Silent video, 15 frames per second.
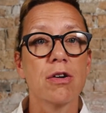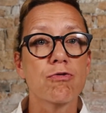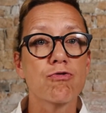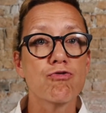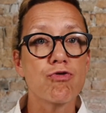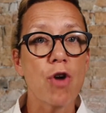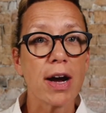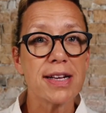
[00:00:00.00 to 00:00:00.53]

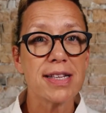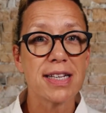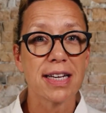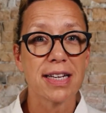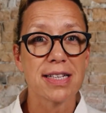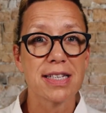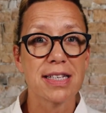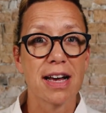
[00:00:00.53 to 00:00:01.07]
writing
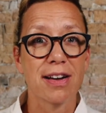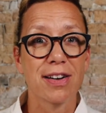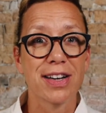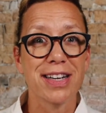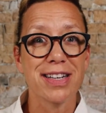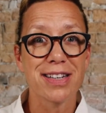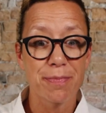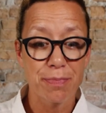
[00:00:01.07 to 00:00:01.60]

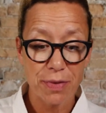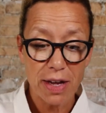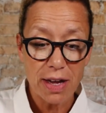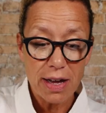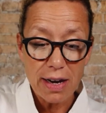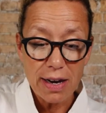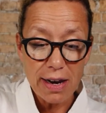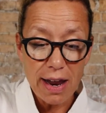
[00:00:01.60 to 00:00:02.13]
side,
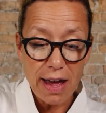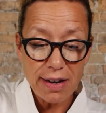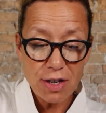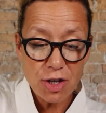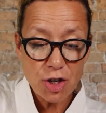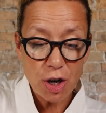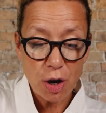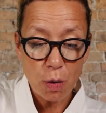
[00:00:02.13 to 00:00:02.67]
learning
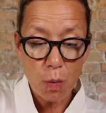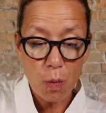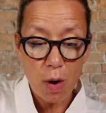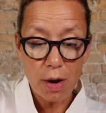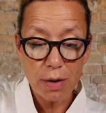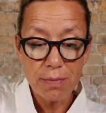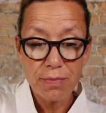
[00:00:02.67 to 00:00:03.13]
chunk 1,